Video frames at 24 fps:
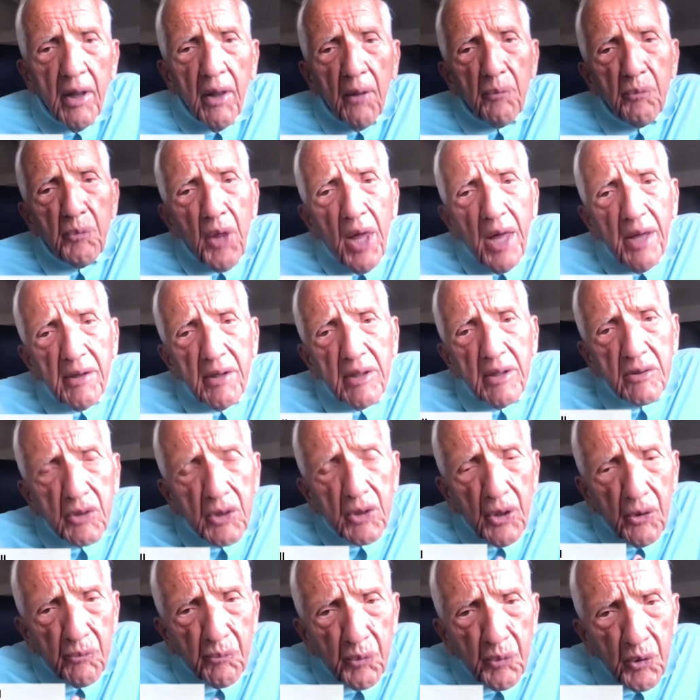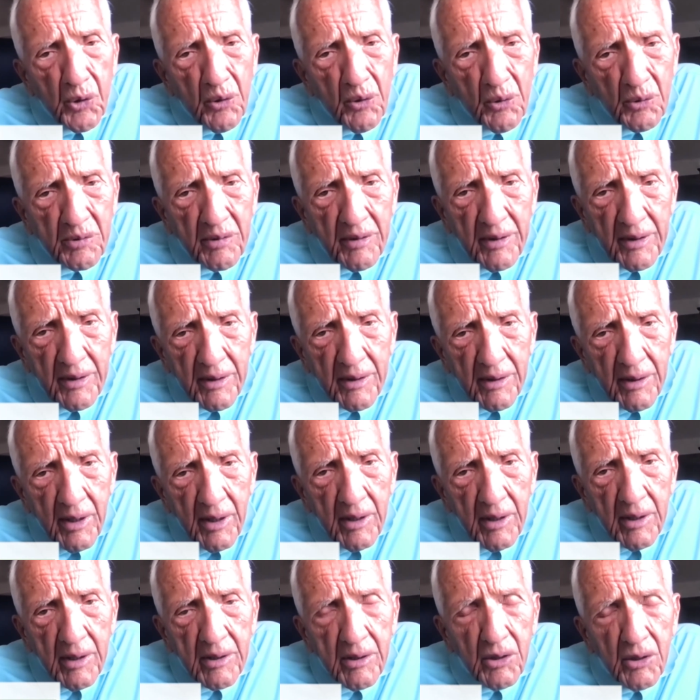That is confusing,
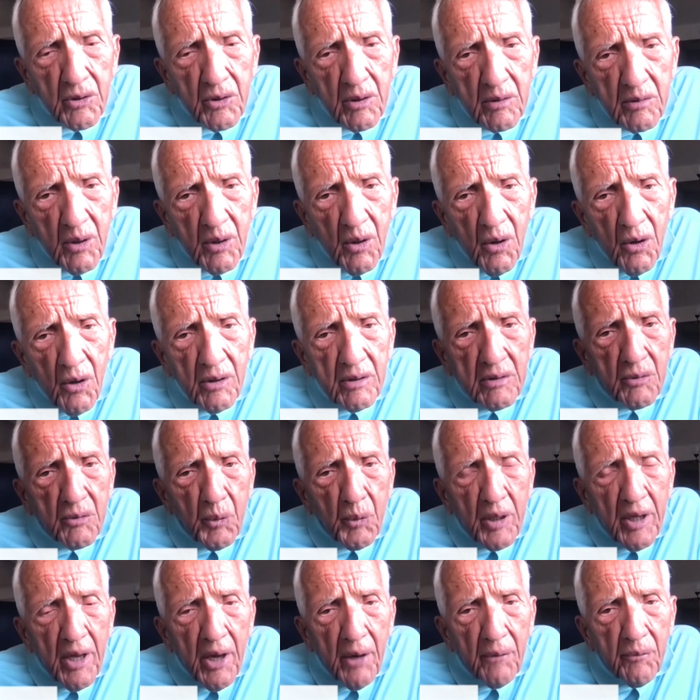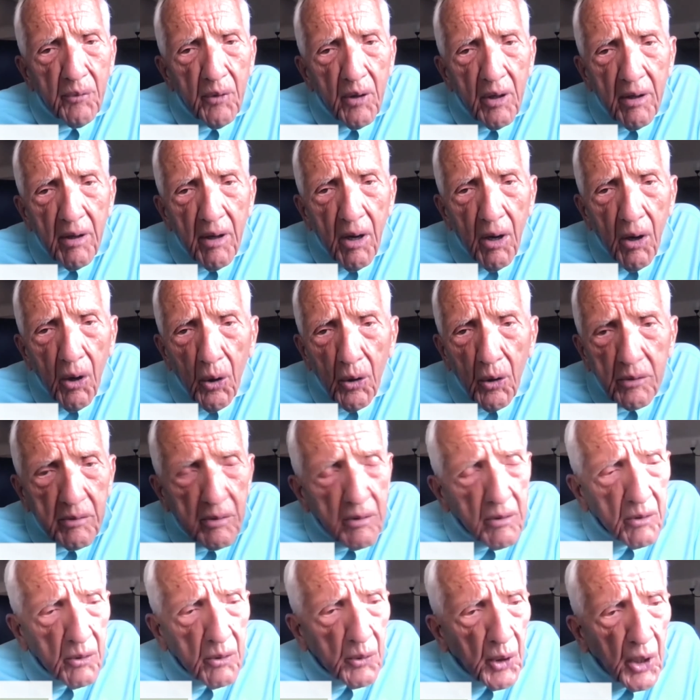because as long as we have,
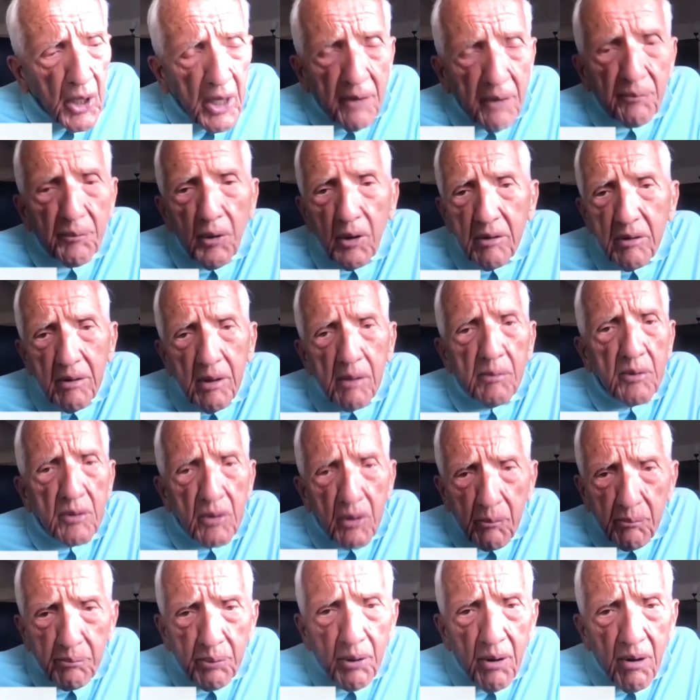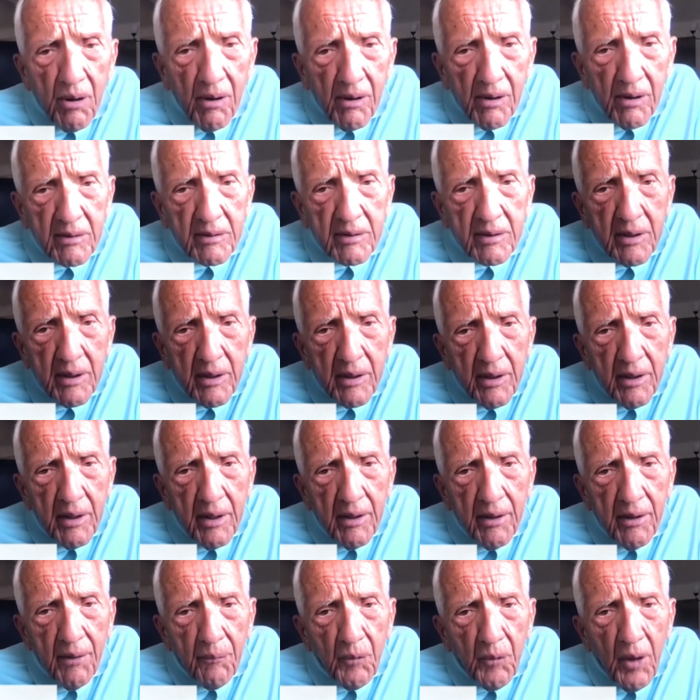infinite numbers of parts,
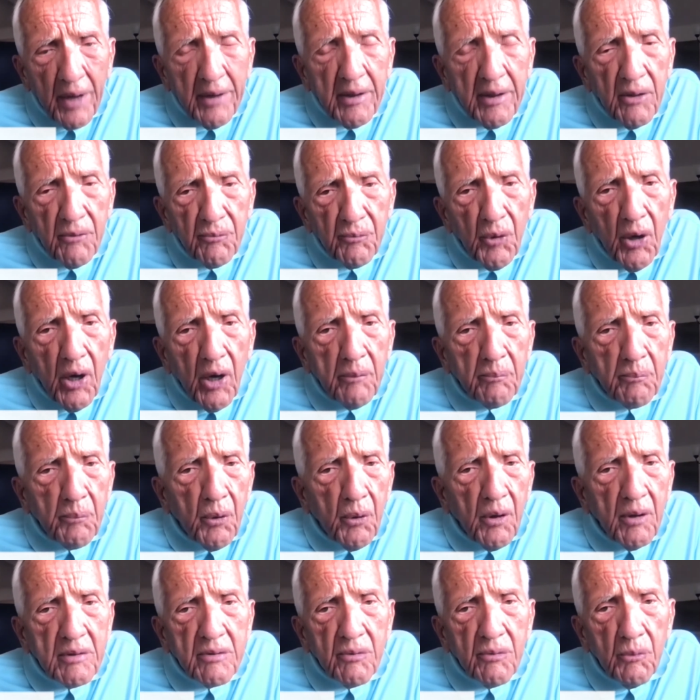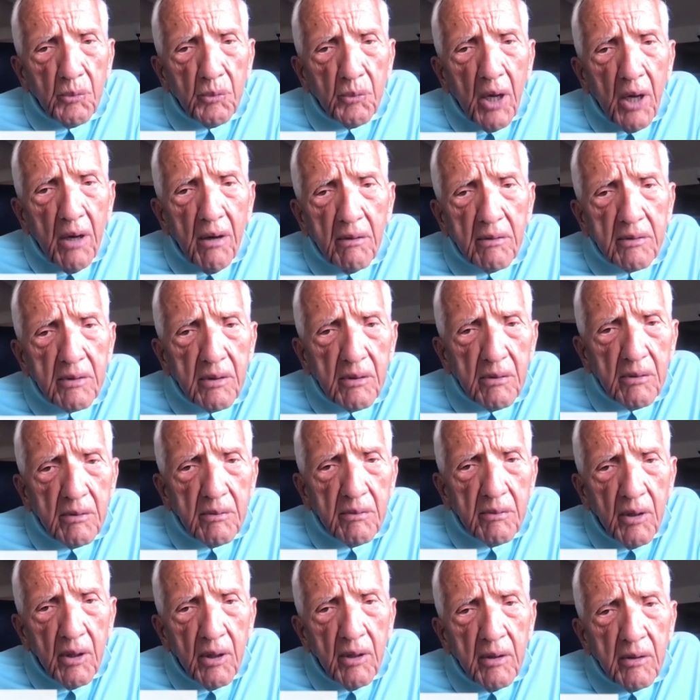I can find parts from now
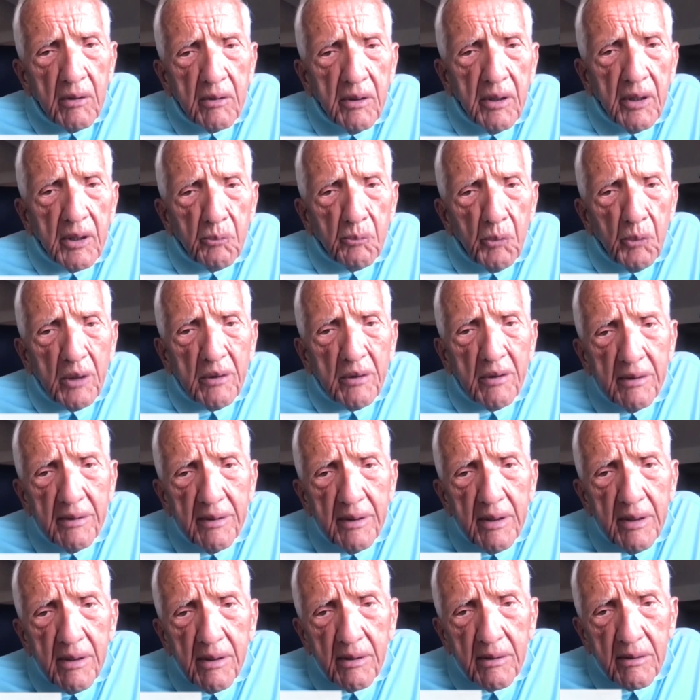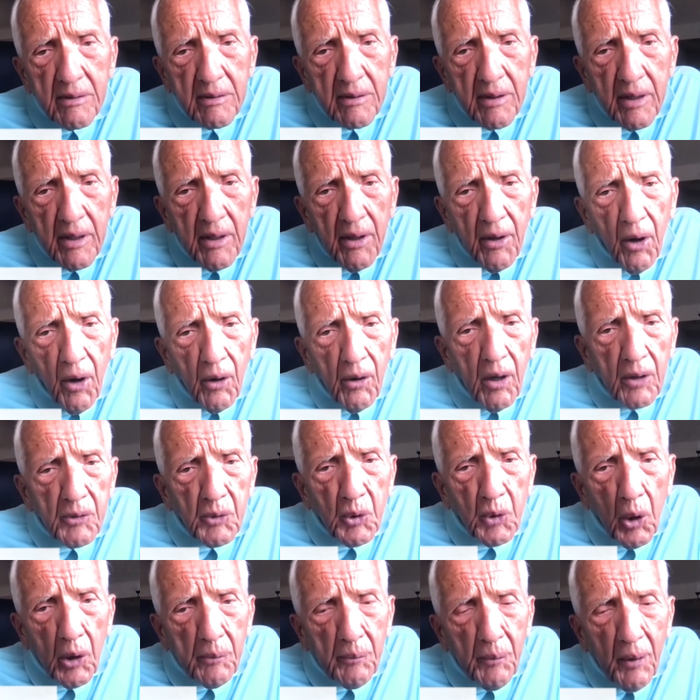until the next million years. I'll
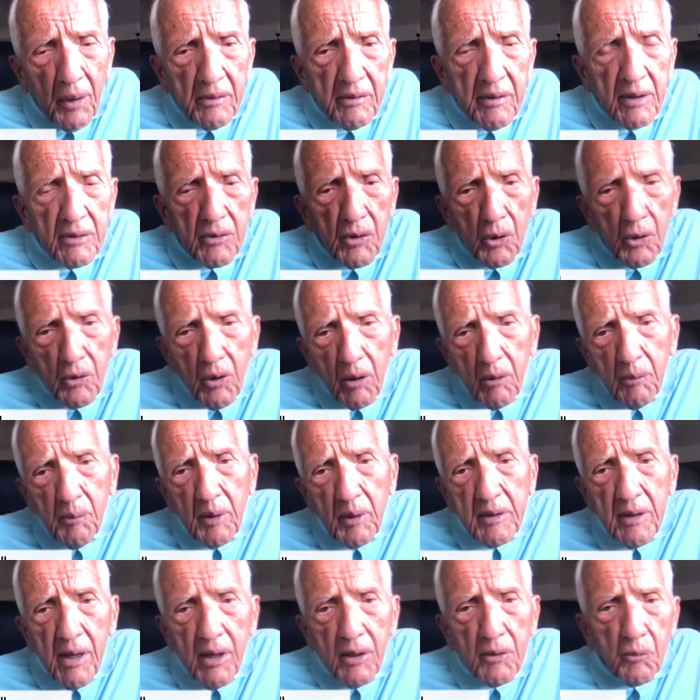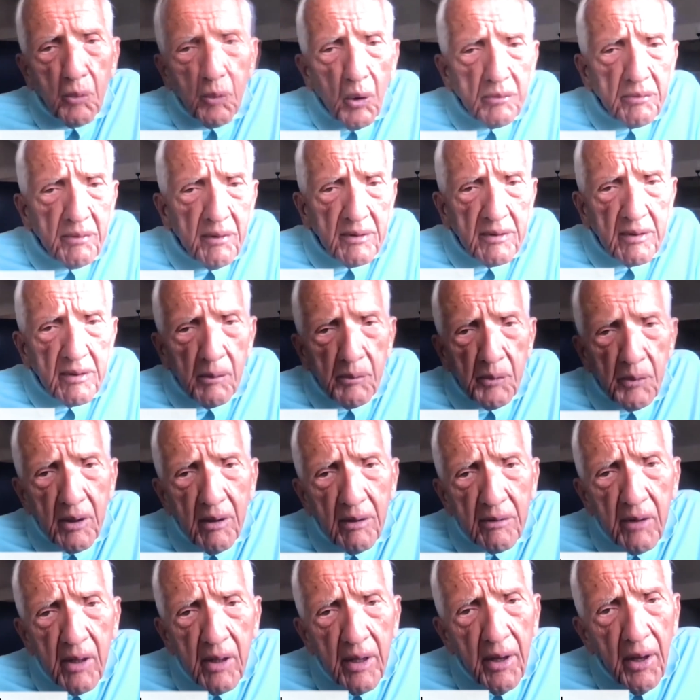talk about this, I'll talk about that, probably something
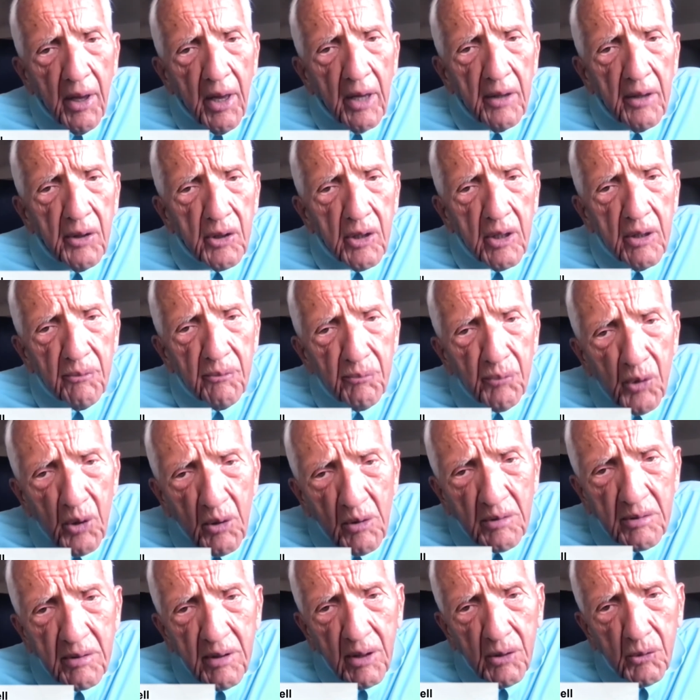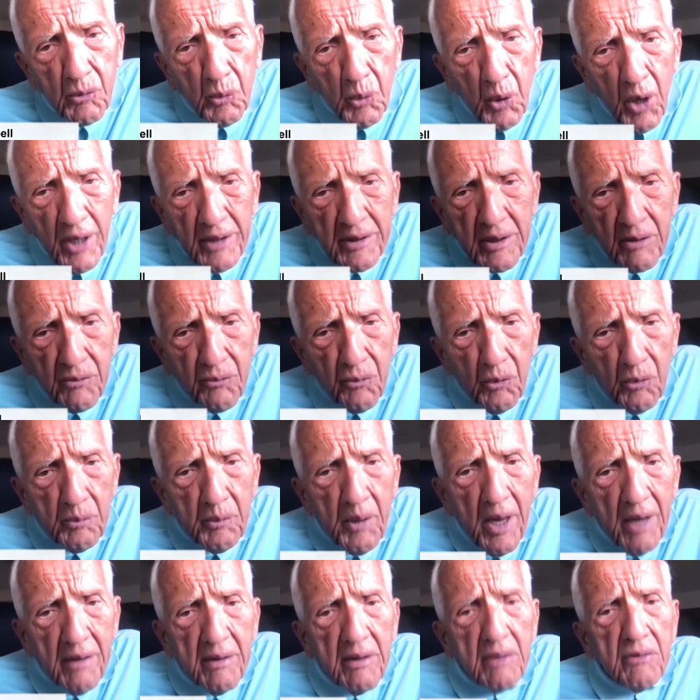else. And the confusion that arises from
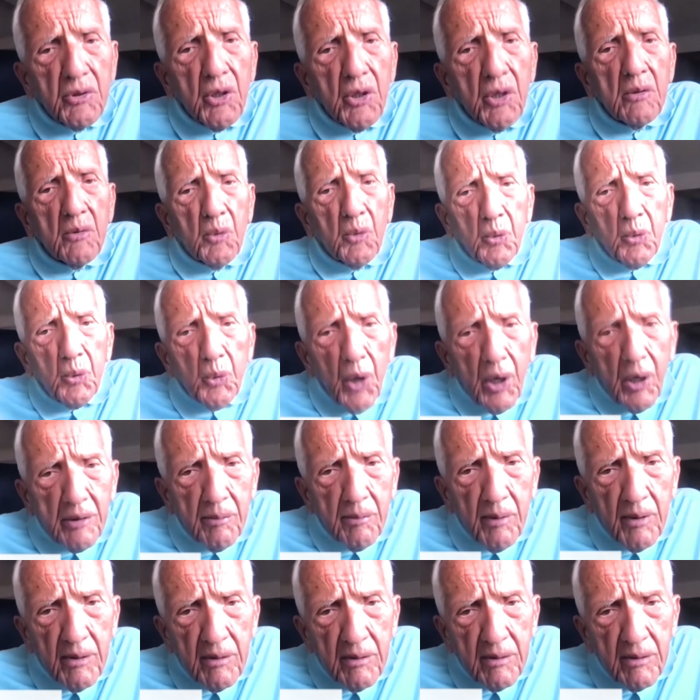that is incredible.